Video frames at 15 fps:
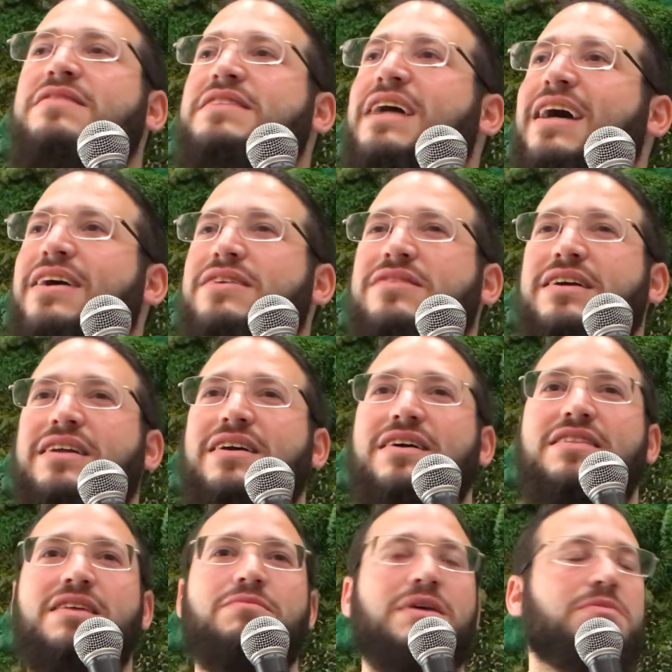kind of tired
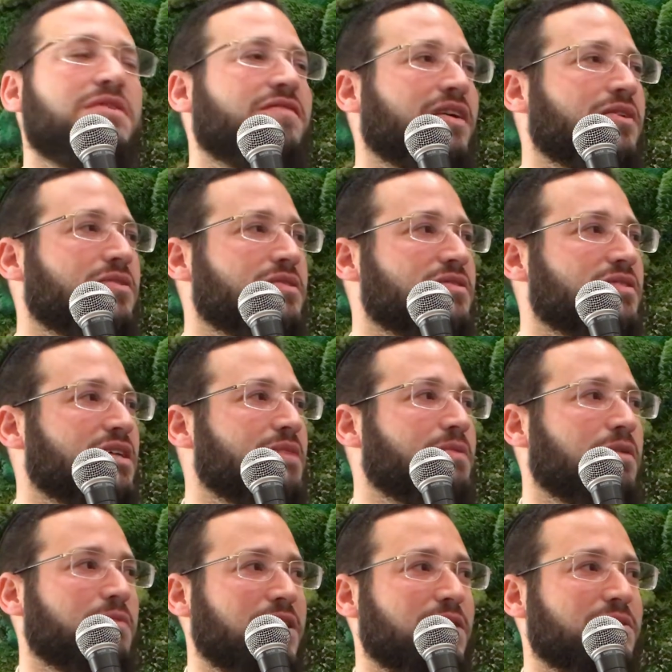right now. I think maybe if I go to
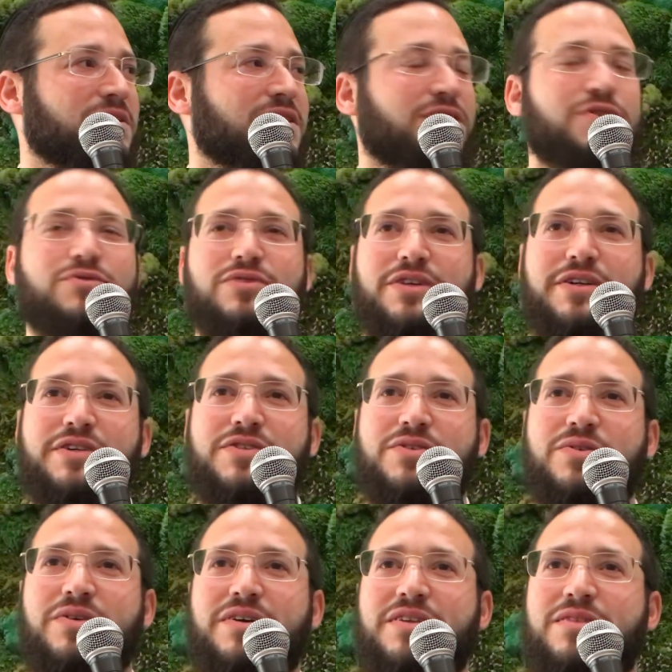sleep, I'll be able to tell you a really
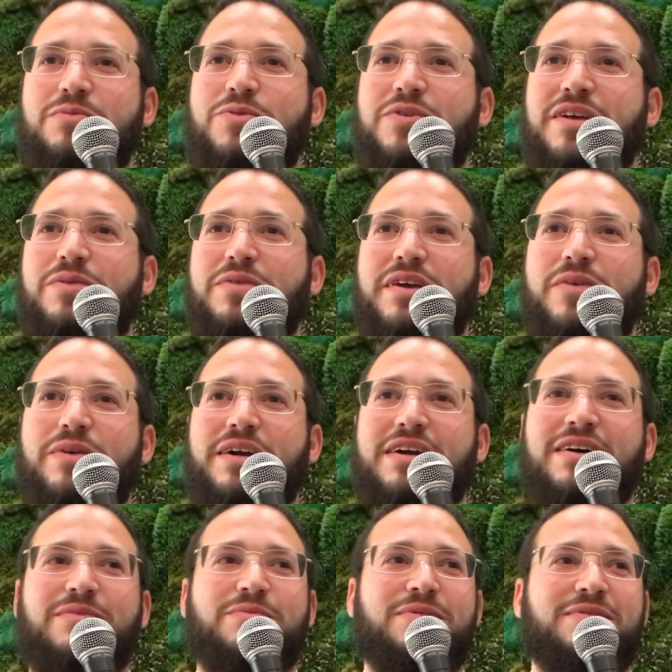good story in the morning when
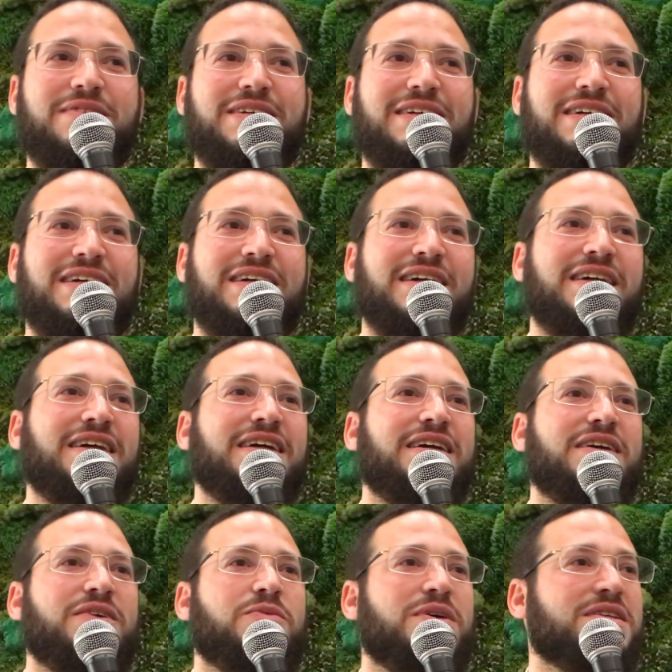I wake up.
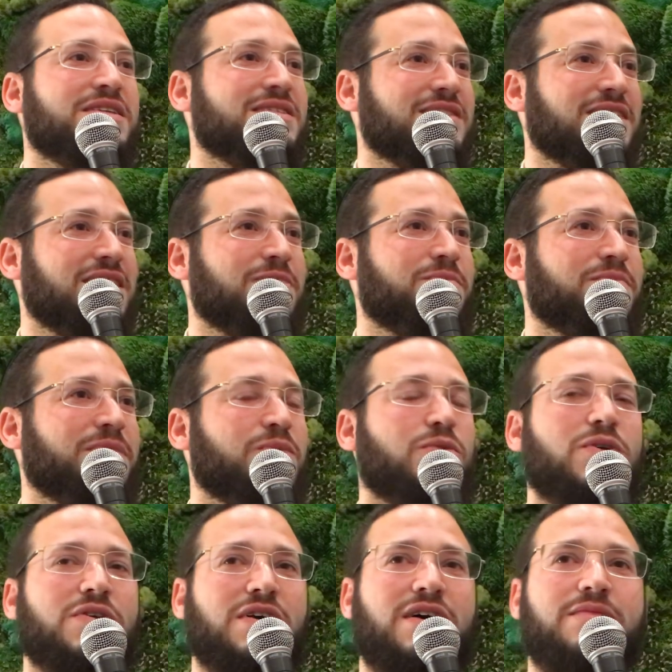Went to sleep
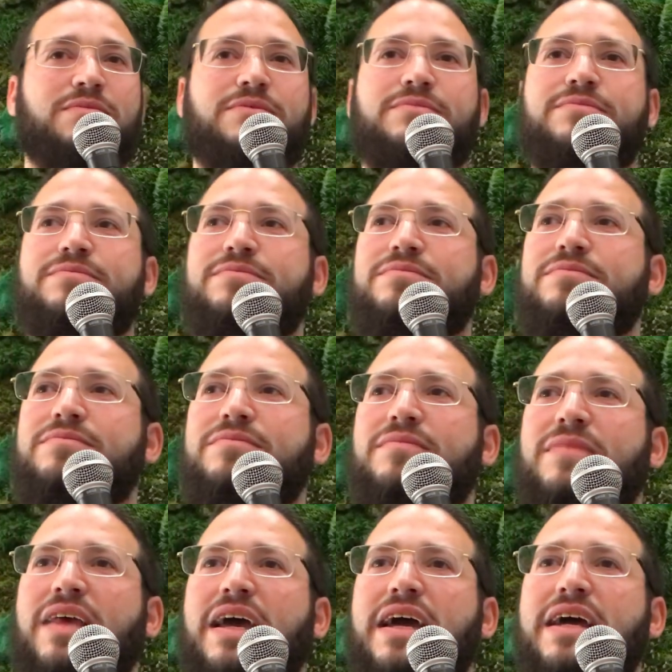and I woke up,
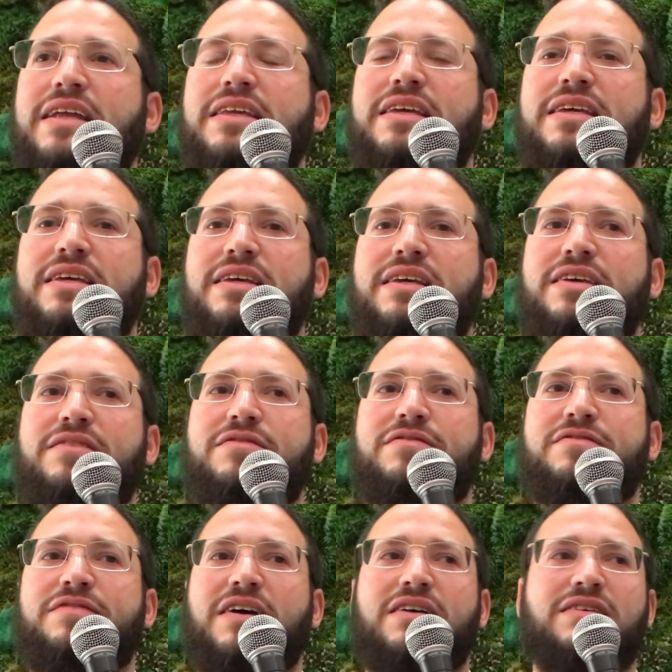and
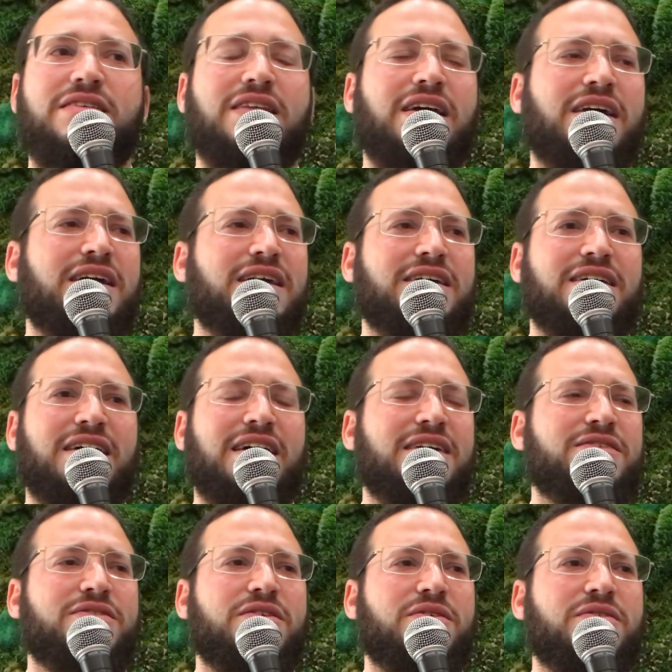he felt like,
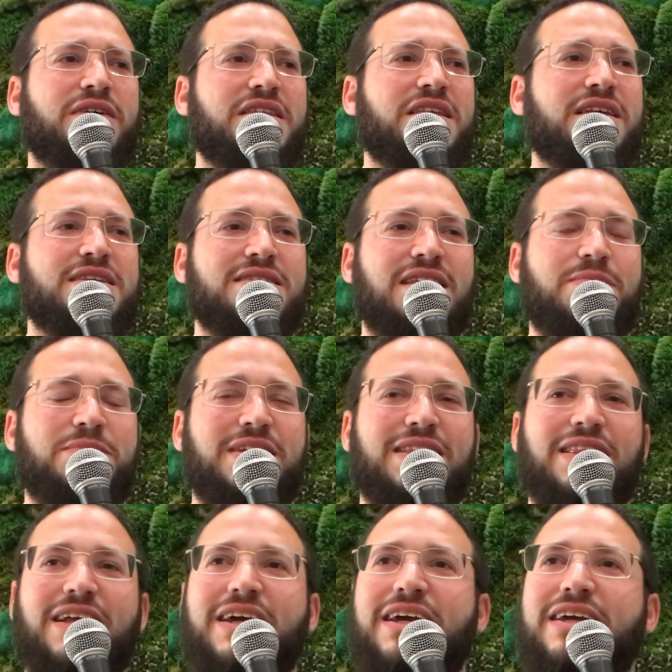I don't know, I think he
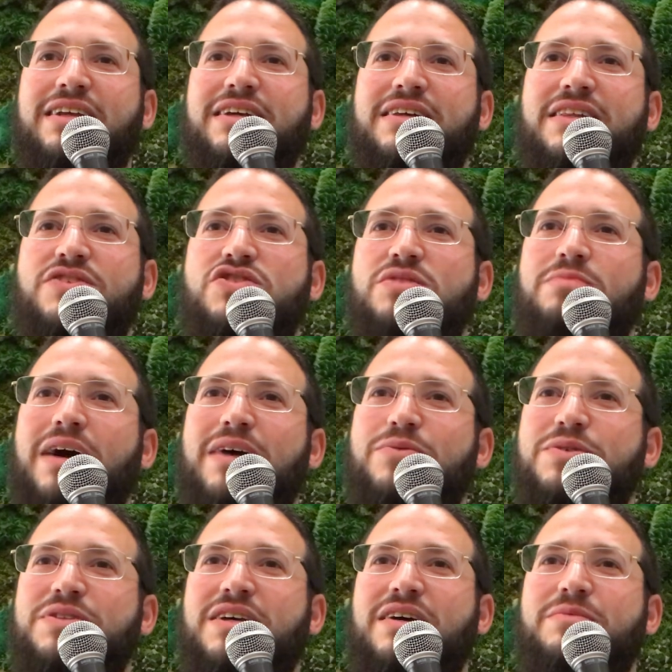slept in late, and then
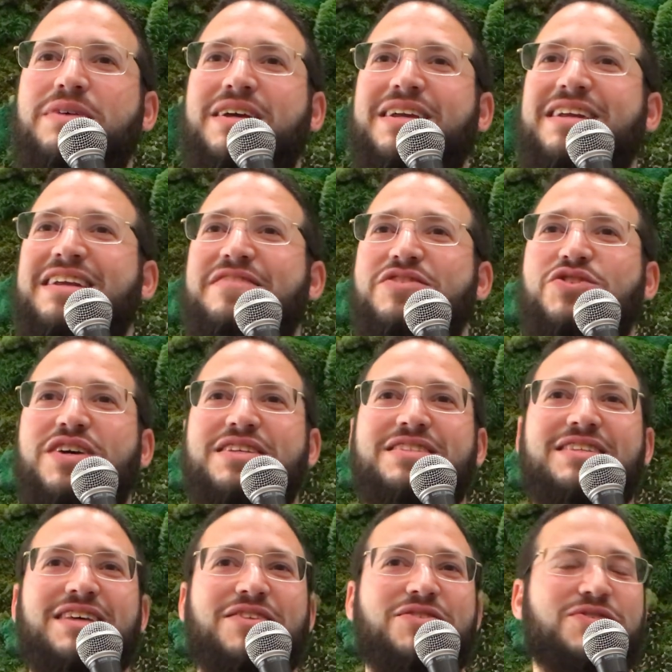Shabbat was coming, and he didn't have a
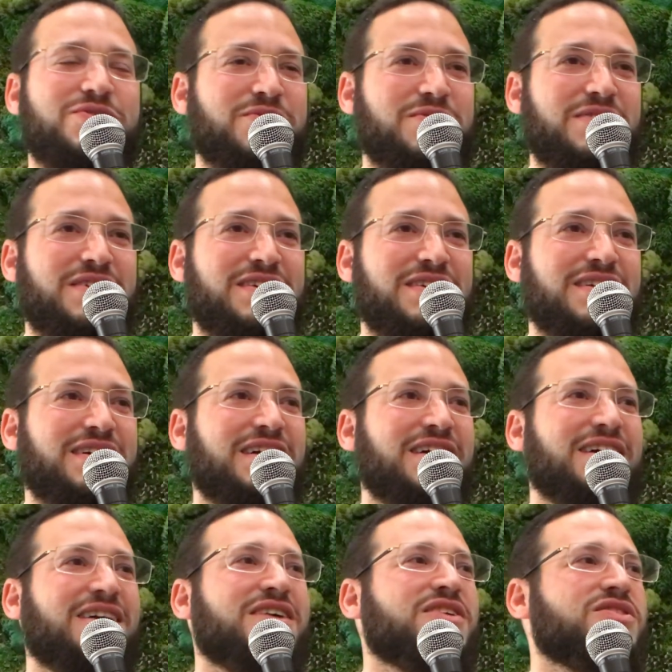chance to tell the story.
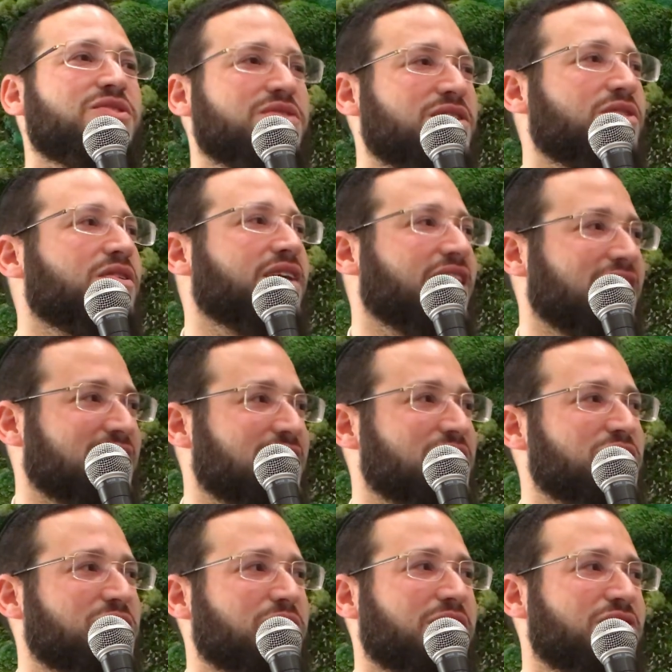So he's like, okay, I'll
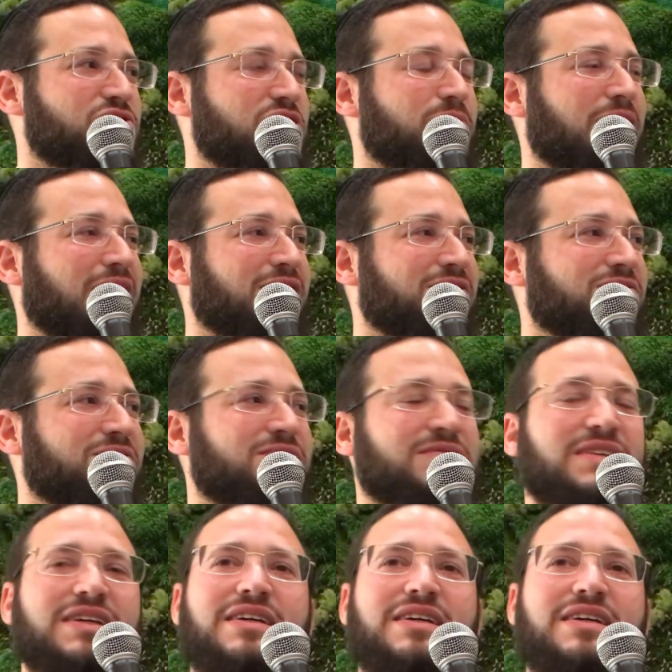tell the story on Shabbat.